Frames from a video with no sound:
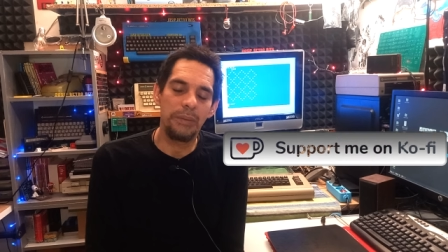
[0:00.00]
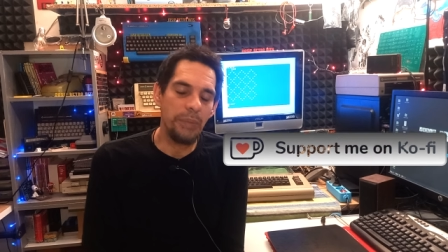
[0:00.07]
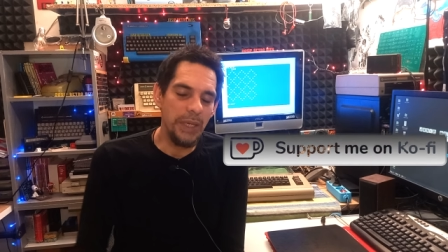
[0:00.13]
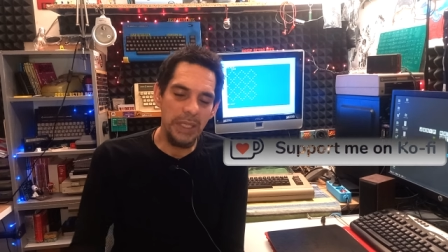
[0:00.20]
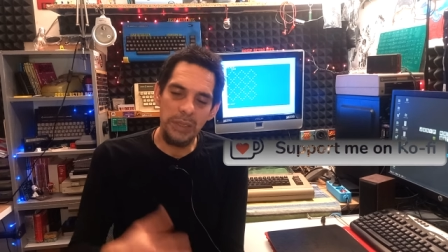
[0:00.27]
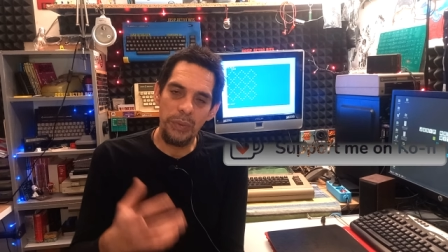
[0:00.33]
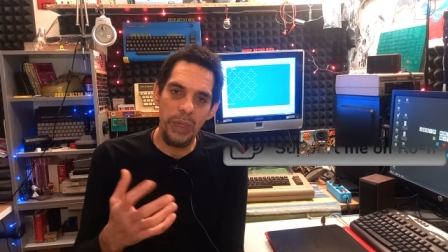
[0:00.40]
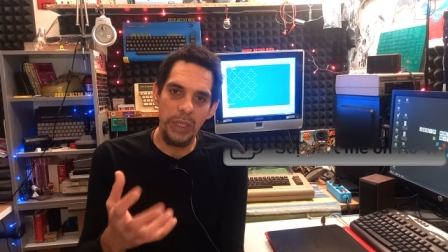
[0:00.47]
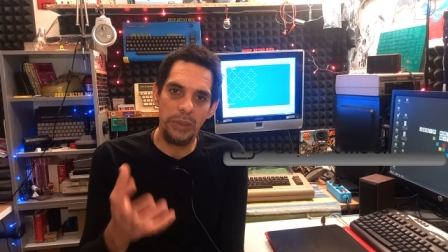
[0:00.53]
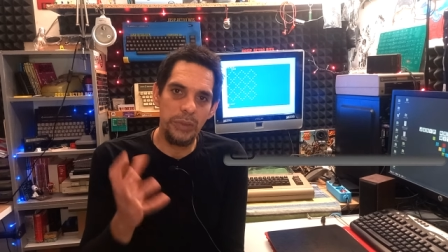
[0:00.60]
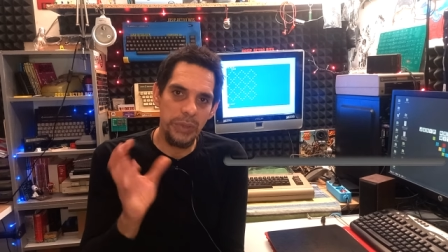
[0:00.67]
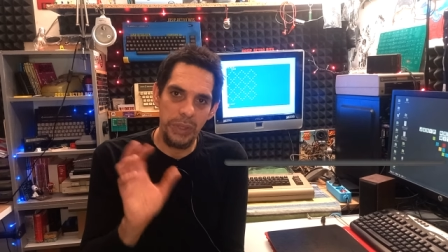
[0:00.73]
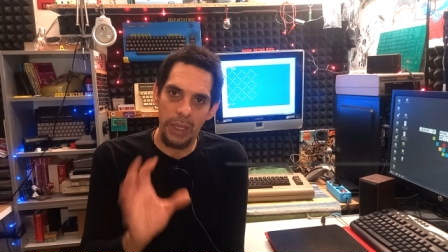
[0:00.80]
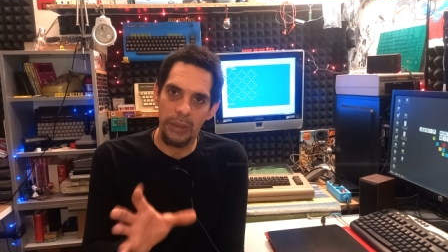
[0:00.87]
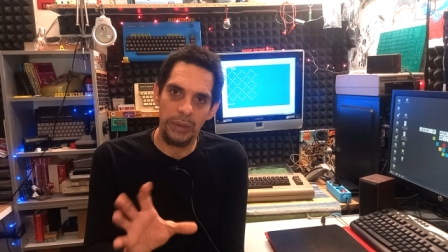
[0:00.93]
the best way to
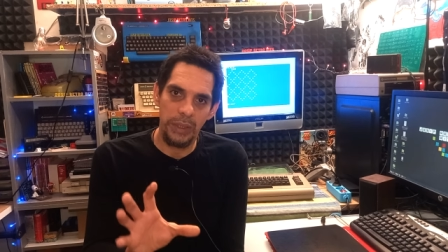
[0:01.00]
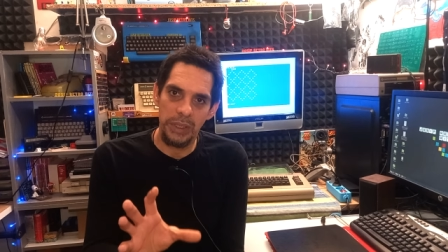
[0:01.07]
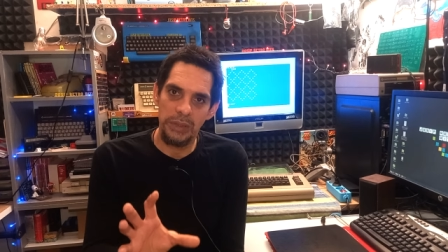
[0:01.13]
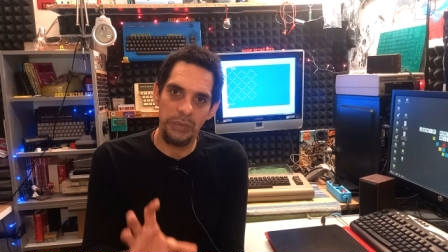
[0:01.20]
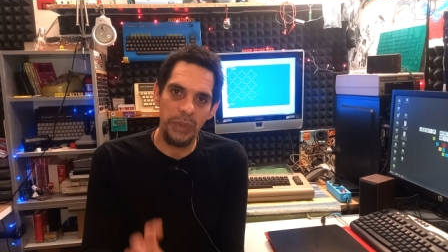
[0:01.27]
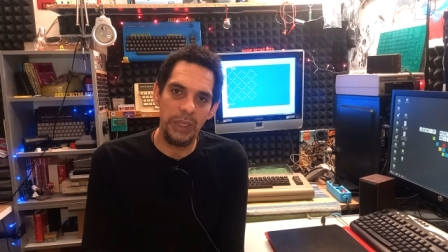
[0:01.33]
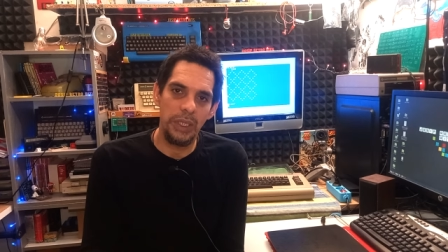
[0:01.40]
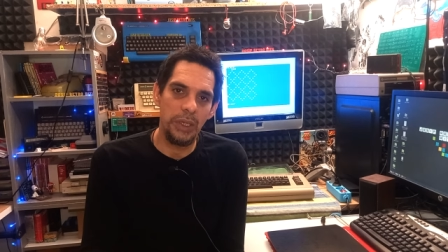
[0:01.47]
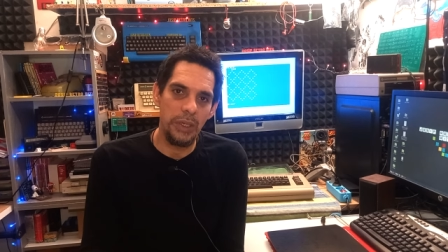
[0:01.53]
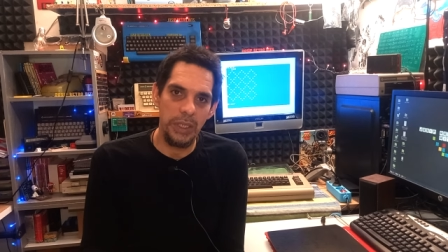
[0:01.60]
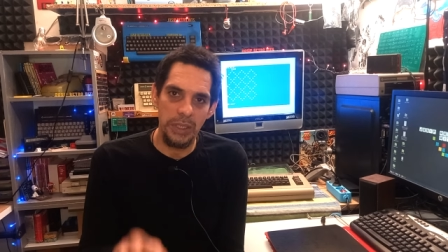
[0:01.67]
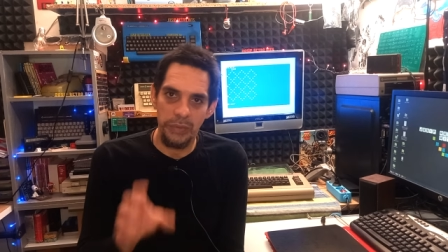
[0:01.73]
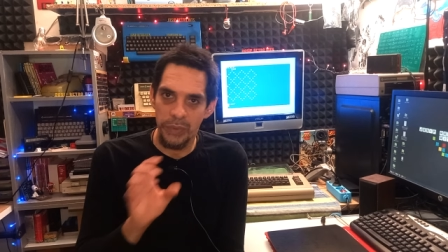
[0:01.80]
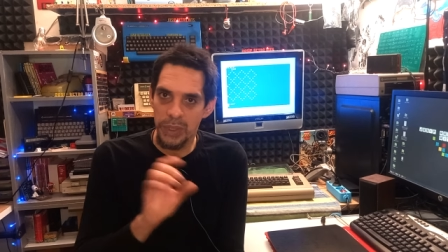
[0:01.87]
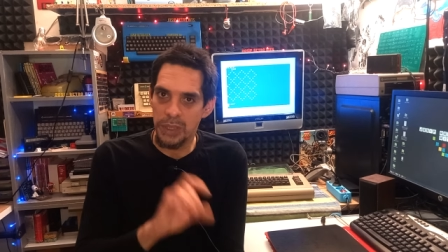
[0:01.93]
start this video
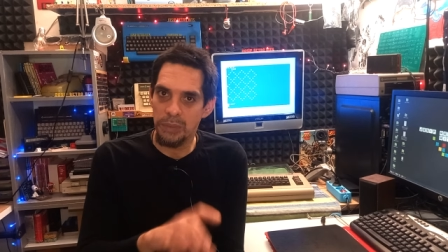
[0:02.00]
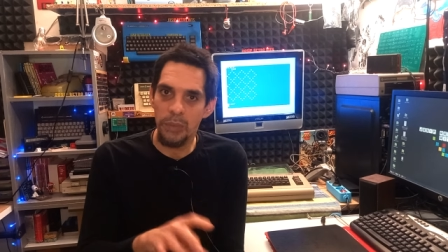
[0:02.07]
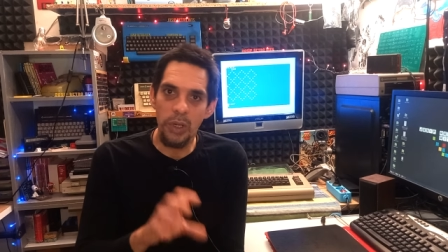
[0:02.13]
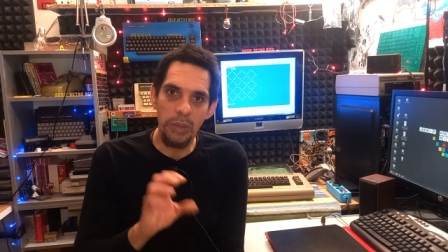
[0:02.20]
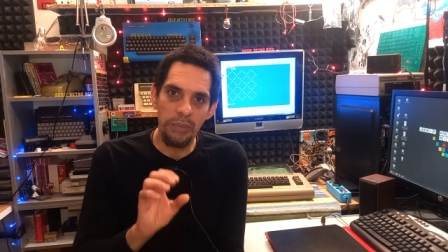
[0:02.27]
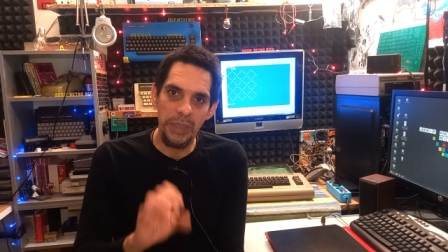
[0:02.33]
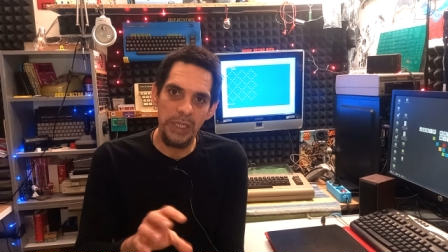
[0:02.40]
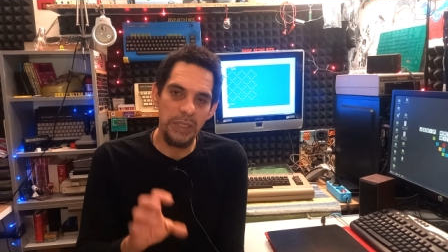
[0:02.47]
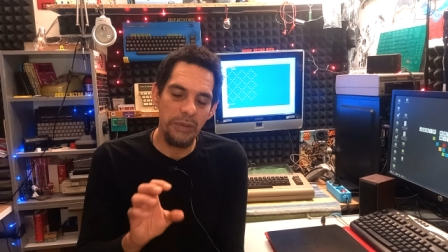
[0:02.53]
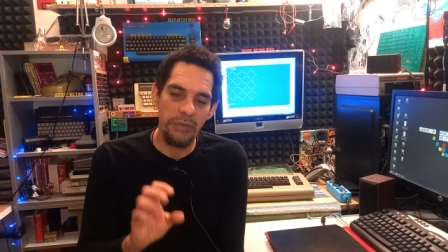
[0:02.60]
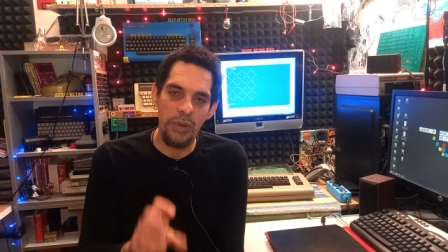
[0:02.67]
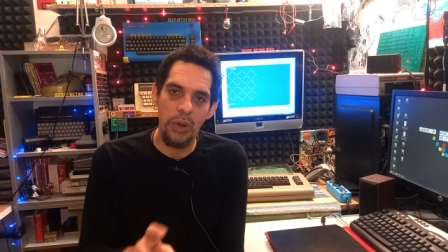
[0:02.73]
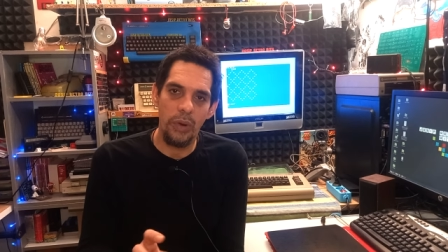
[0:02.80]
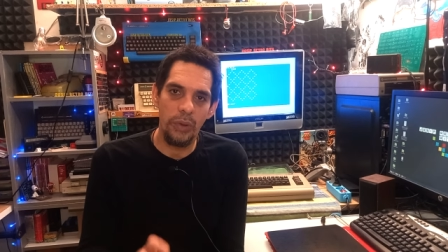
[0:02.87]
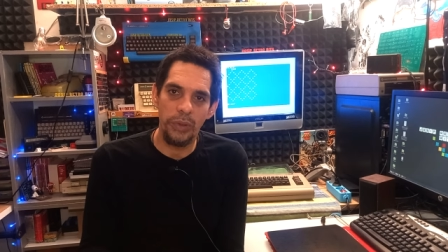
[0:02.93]
is with small piece
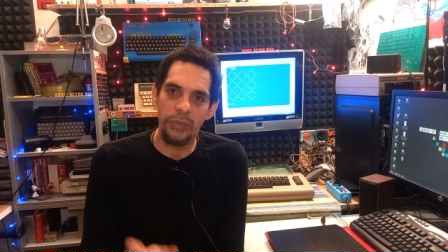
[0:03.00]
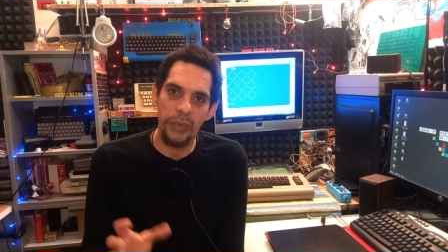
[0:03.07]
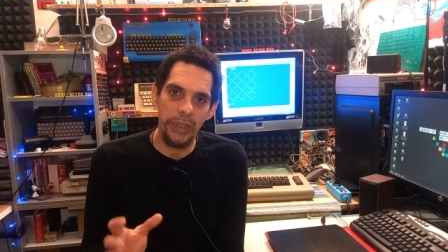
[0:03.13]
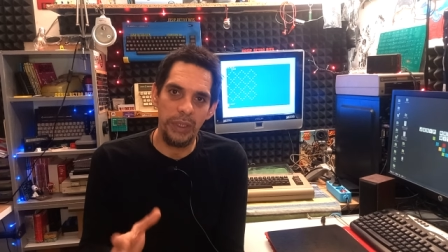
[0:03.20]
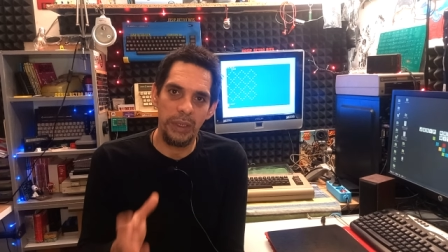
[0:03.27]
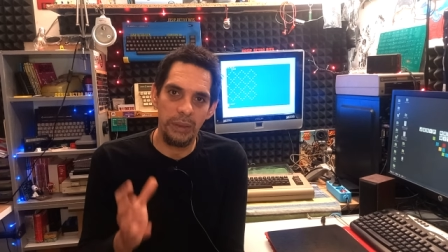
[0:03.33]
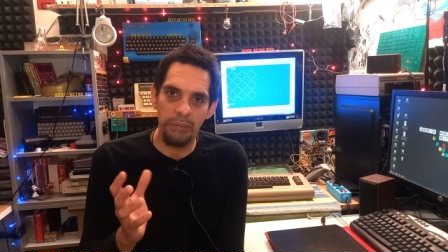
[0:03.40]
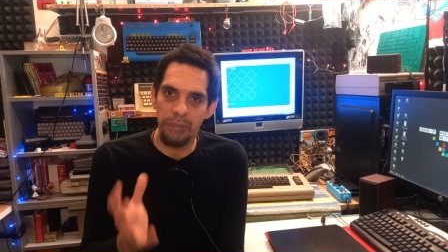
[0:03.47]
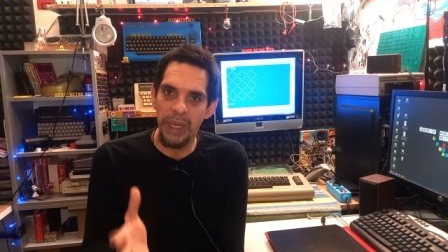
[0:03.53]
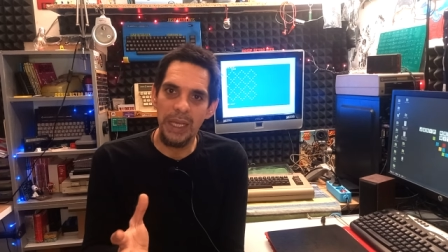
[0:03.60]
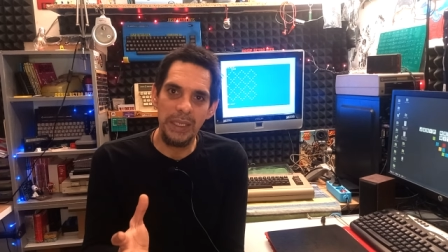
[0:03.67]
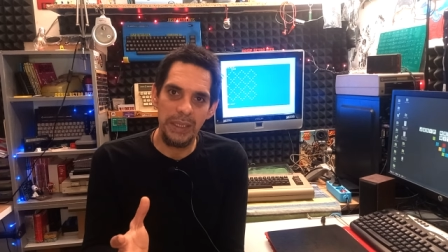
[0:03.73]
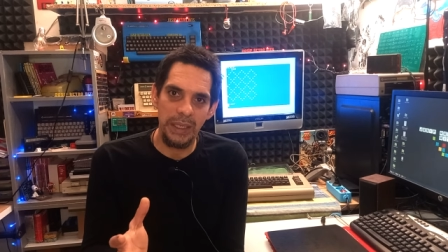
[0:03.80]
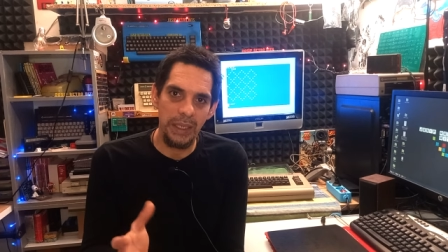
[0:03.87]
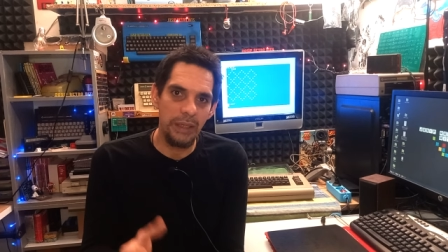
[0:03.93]
of code written in
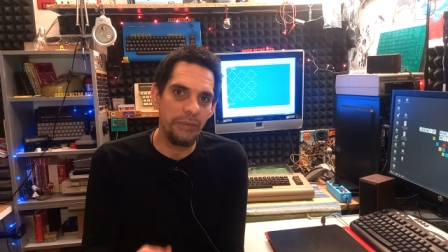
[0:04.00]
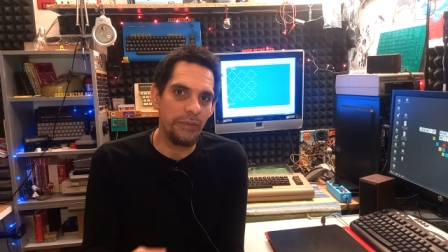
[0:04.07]
BASIC